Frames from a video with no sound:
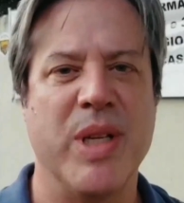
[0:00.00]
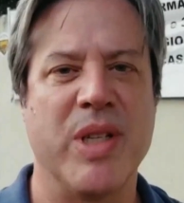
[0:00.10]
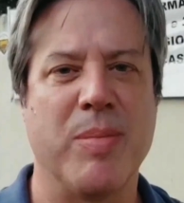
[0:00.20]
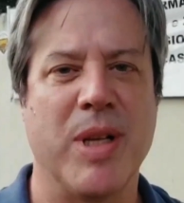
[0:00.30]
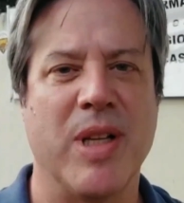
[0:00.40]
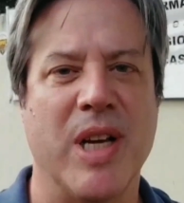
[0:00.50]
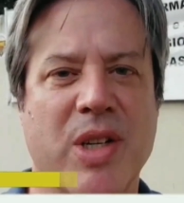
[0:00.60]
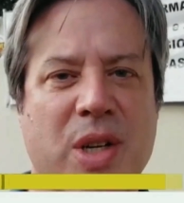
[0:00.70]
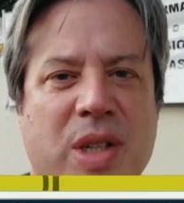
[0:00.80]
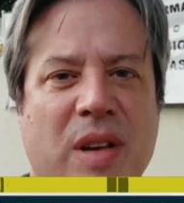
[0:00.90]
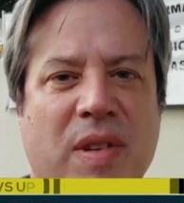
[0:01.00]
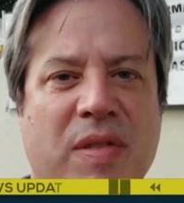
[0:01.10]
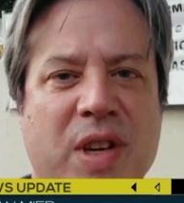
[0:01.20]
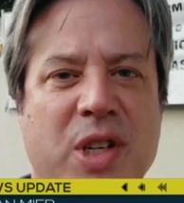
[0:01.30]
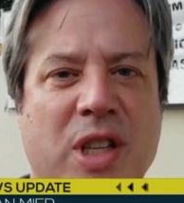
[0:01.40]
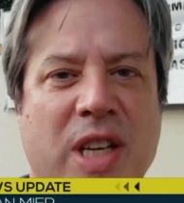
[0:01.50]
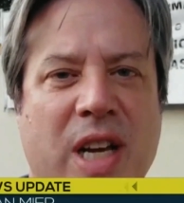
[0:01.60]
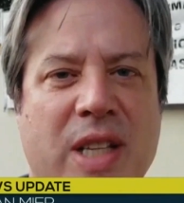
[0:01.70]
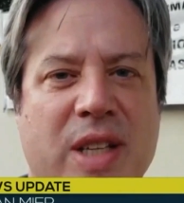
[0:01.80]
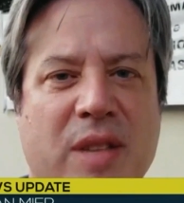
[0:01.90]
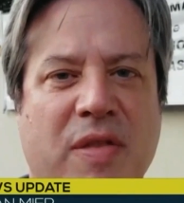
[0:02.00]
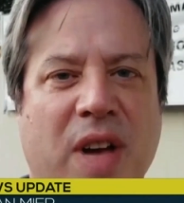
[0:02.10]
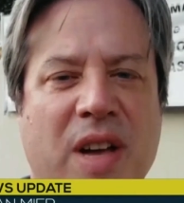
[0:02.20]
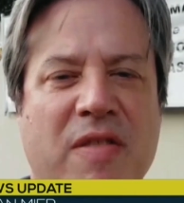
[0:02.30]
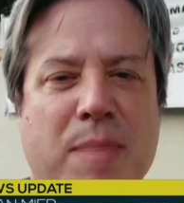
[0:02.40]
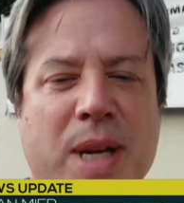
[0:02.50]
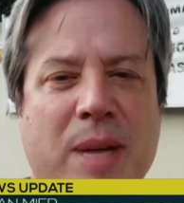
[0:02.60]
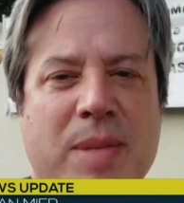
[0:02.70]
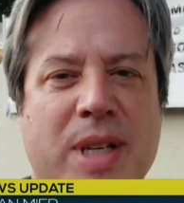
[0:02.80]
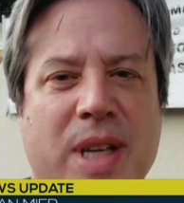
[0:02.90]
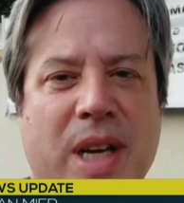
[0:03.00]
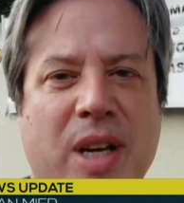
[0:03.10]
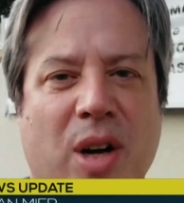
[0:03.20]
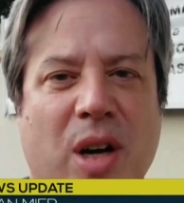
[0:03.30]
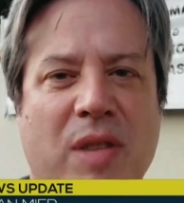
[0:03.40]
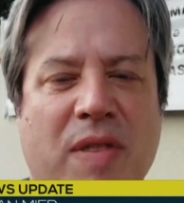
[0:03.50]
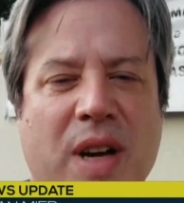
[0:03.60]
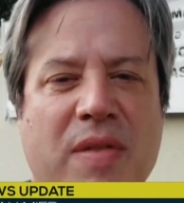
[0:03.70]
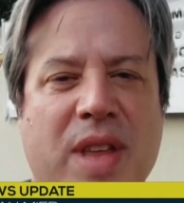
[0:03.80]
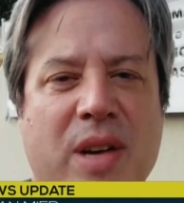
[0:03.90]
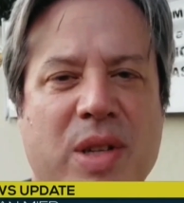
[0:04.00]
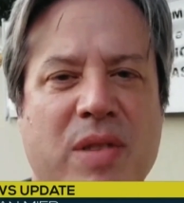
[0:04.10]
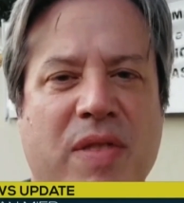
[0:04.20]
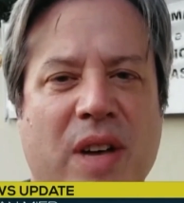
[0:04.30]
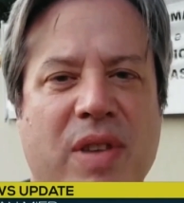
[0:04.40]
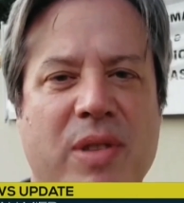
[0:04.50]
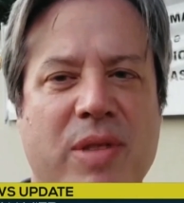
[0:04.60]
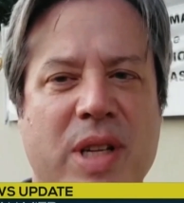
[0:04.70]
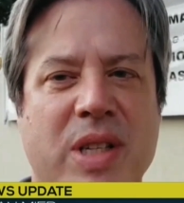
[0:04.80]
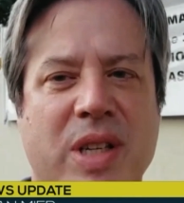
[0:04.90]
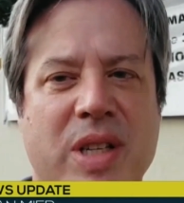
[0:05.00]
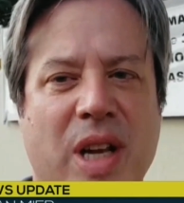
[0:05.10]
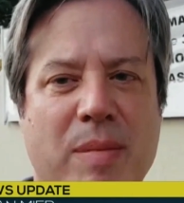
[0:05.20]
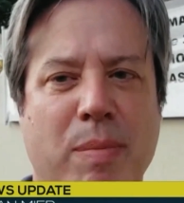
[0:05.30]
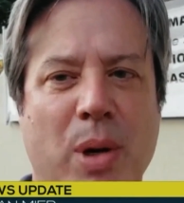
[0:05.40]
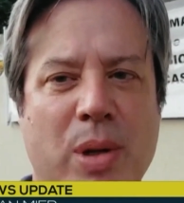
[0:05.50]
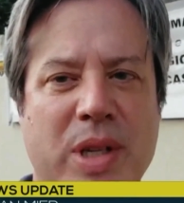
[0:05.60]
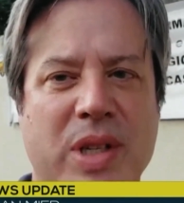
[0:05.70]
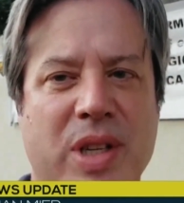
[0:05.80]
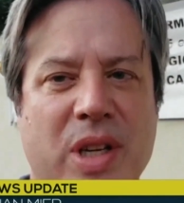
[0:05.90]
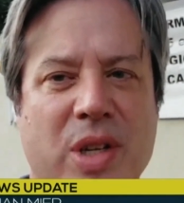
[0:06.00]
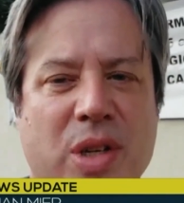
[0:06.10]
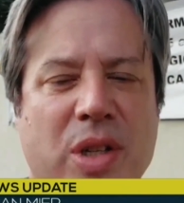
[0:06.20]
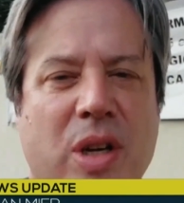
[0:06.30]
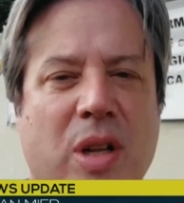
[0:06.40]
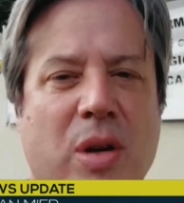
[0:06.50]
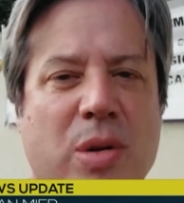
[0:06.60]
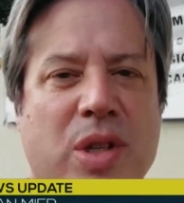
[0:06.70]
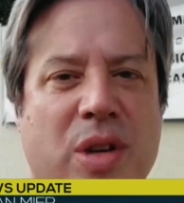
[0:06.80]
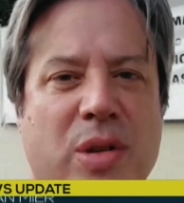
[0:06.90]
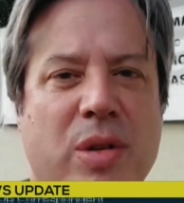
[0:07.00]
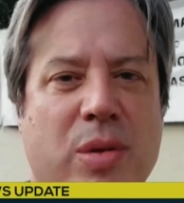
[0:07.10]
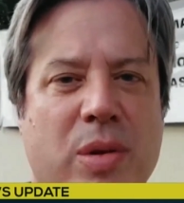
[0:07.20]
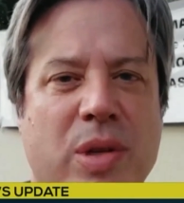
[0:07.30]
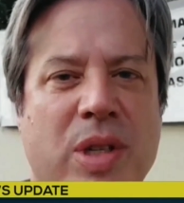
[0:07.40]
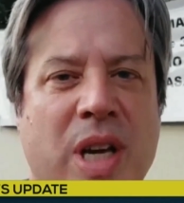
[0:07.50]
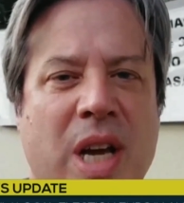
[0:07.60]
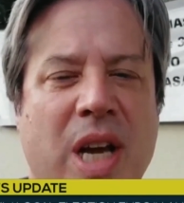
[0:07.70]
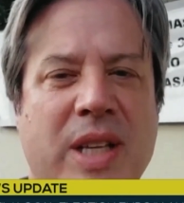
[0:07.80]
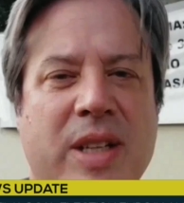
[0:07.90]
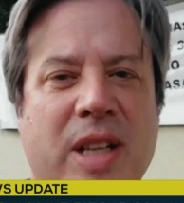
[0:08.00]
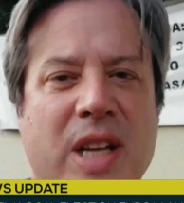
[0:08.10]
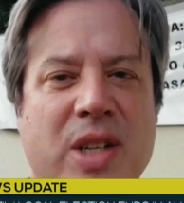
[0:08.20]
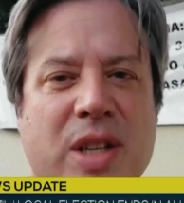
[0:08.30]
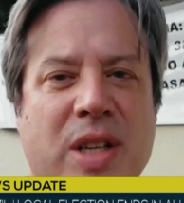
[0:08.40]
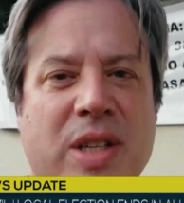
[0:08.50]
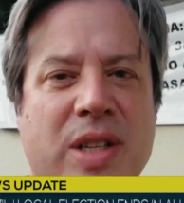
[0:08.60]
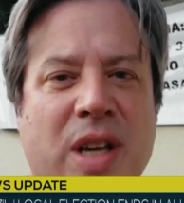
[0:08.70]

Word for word: municipal elections have officially ended at 5 p.m. today. All 5,569 polling stations closed their doors in an election